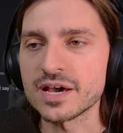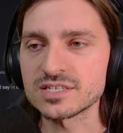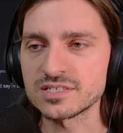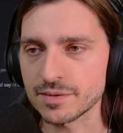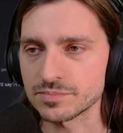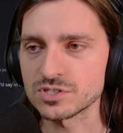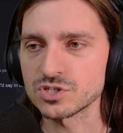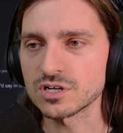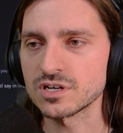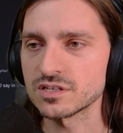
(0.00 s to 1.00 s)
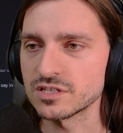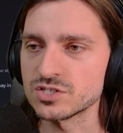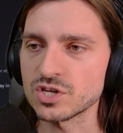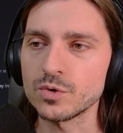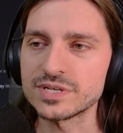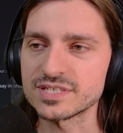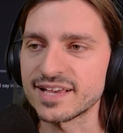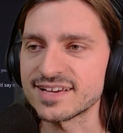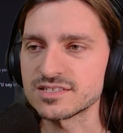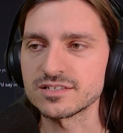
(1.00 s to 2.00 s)
Except Zargon is always
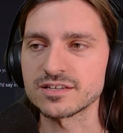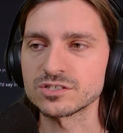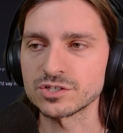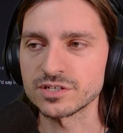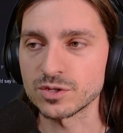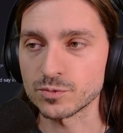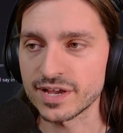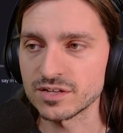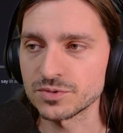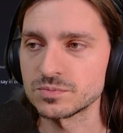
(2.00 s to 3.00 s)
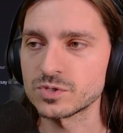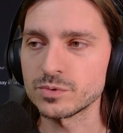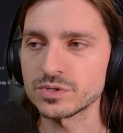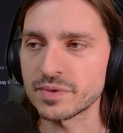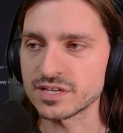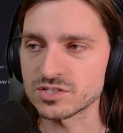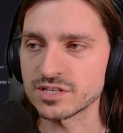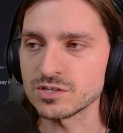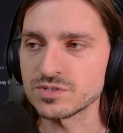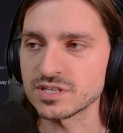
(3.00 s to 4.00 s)
last to take a turn in the round, so I wouldn't make it
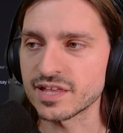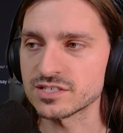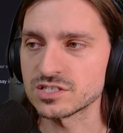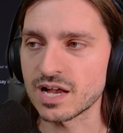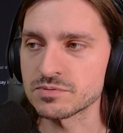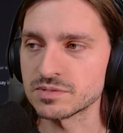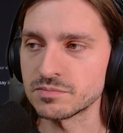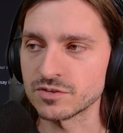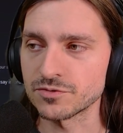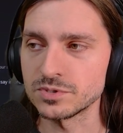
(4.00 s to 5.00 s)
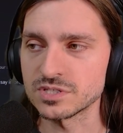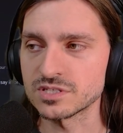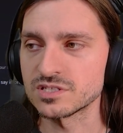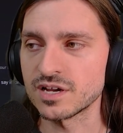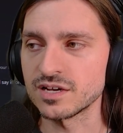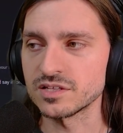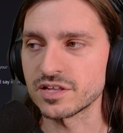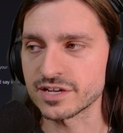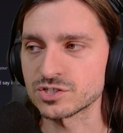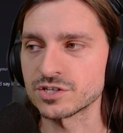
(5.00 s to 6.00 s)
so that using that stops the monk from using the style in
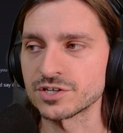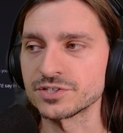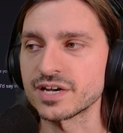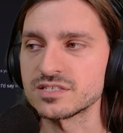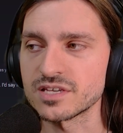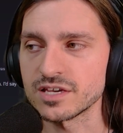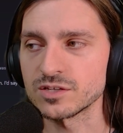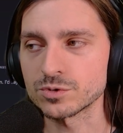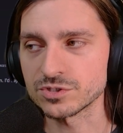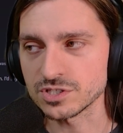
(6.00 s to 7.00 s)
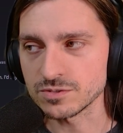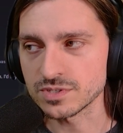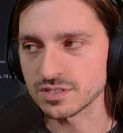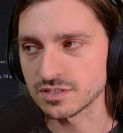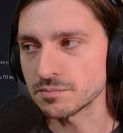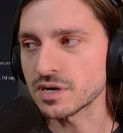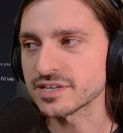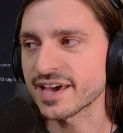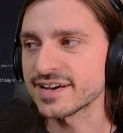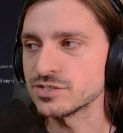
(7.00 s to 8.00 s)
the next turn. I'd say in order to use it, the
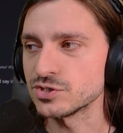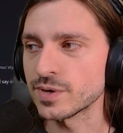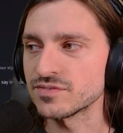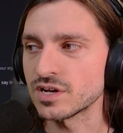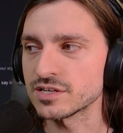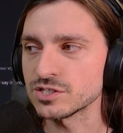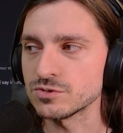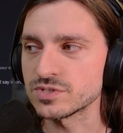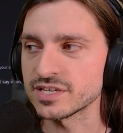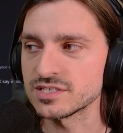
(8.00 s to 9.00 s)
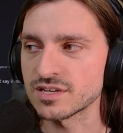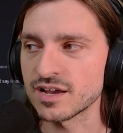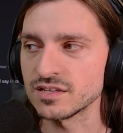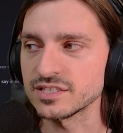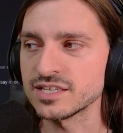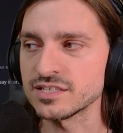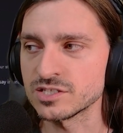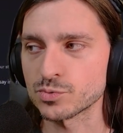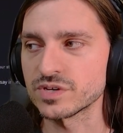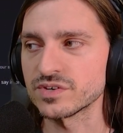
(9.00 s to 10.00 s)
monk has to have not used a style in
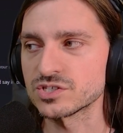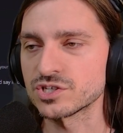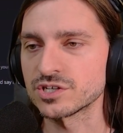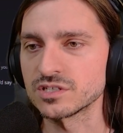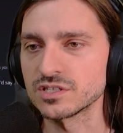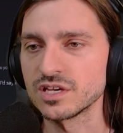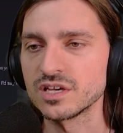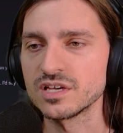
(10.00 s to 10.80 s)
his previous turn,